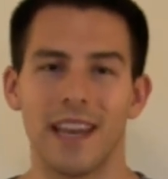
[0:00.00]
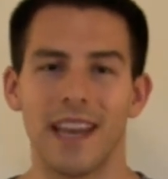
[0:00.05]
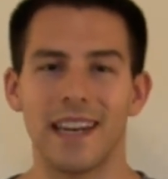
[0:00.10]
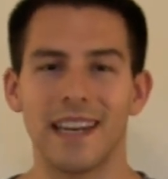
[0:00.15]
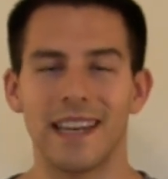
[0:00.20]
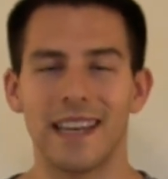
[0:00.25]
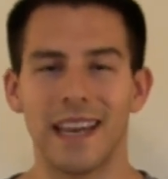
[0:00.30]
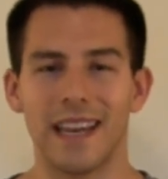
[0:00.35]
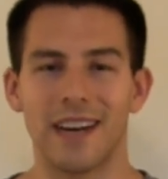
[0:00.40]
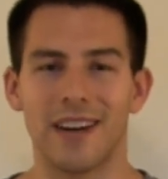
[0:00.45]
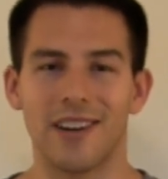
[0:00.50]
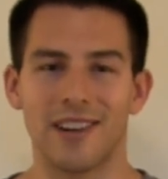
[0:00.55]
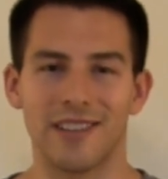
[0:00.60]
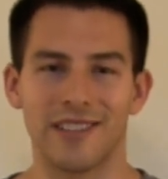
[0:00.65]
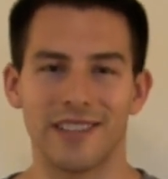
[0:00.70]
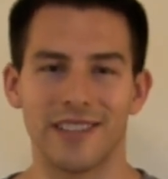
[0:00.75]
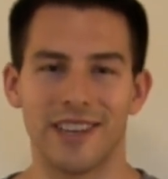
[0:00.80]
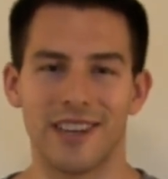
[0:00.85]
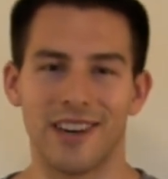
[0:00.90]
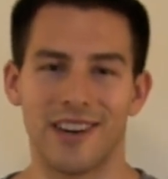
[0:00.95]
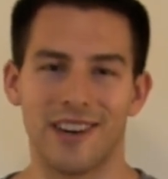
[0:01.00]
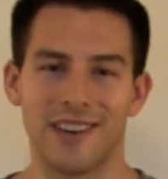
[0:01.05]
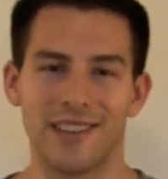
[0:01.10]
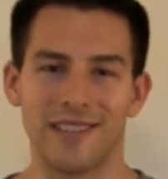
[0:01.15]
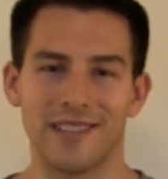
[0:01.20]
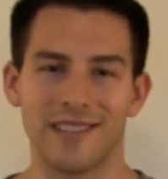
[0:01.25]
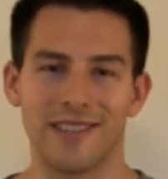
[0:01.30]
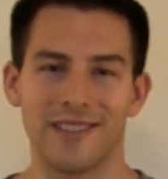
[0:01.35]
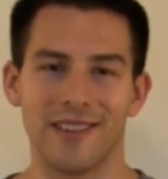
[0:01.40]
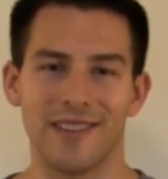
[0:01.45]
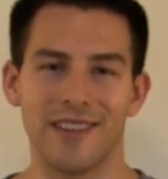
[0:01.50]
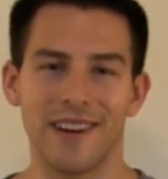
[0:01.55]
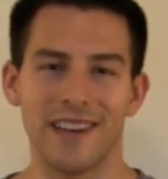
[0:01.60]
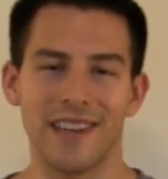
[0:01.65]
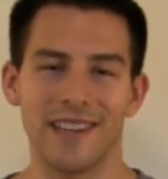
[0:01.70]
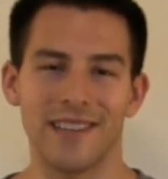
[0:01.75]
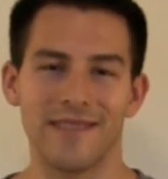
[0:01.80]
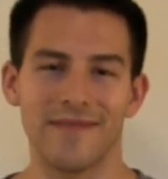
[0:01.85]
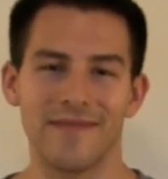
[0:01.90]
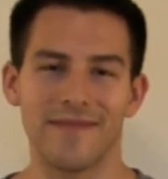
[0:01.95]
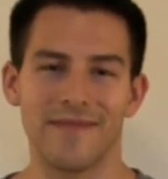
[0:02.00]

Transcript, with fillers: and get it onto the cause, all right?